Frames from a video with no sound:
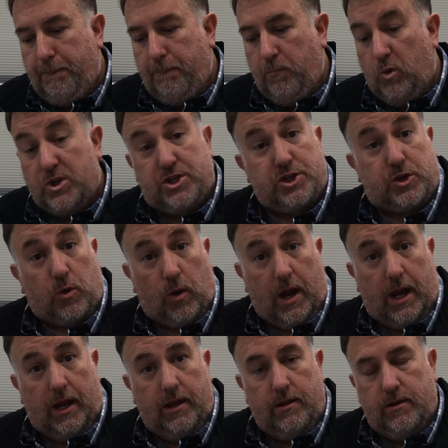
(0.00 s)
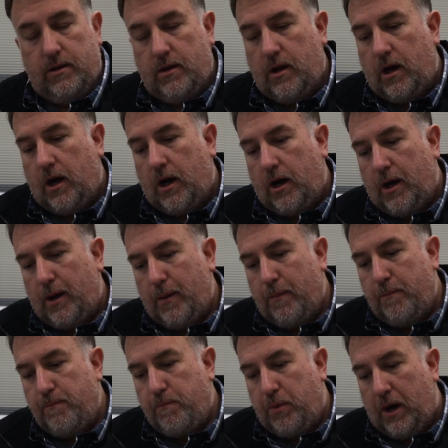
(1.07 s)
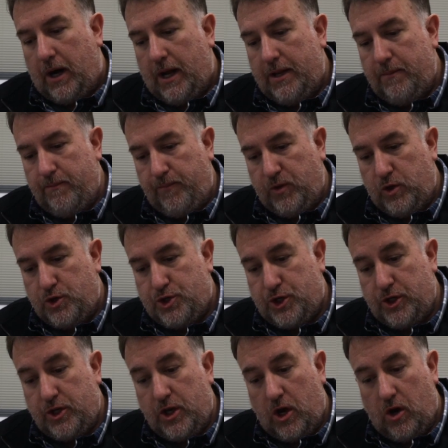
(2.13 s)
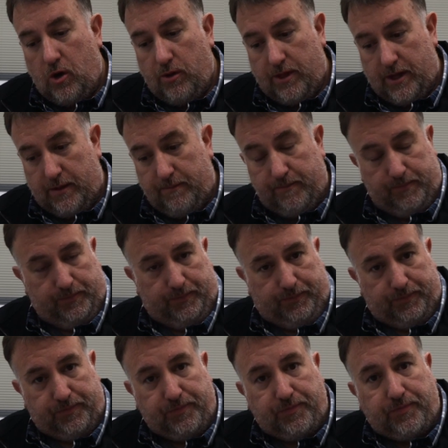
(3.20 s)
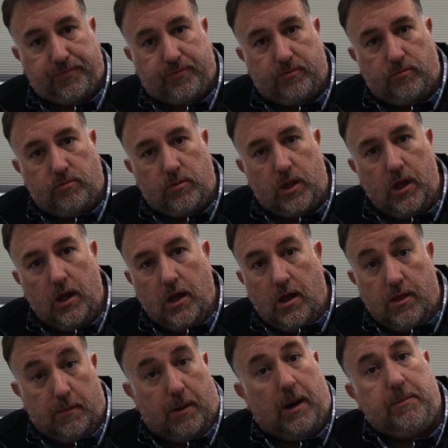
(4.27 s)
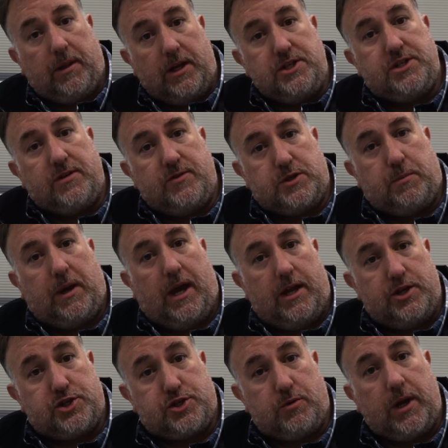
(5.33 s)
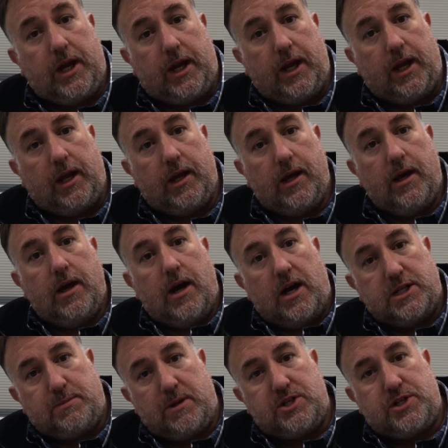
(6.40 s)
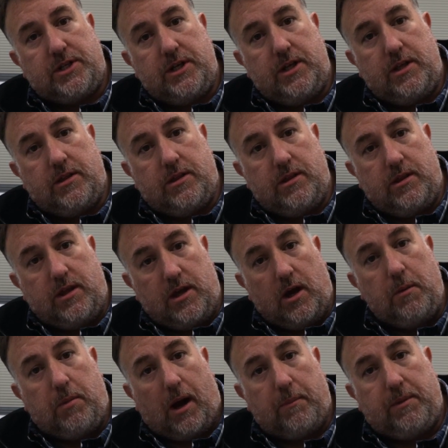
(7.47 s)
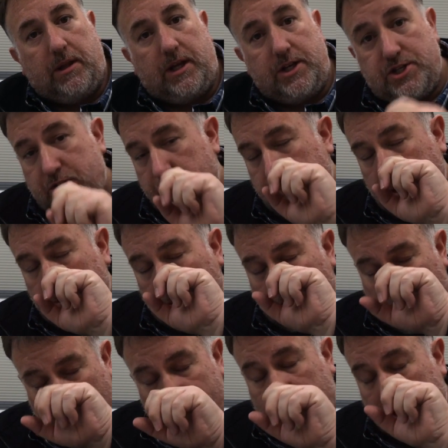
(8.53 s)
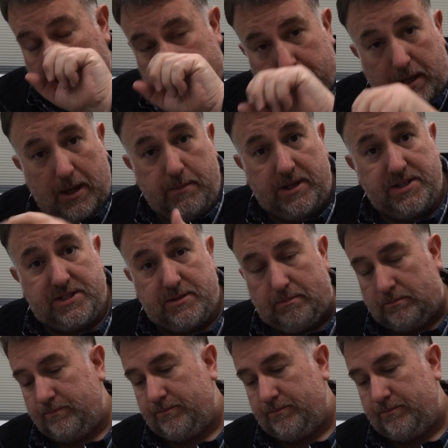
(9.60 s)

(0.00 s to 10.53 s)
which is great. But you should know that the population of Japan is shrinking, especially the young population. People are having less babies.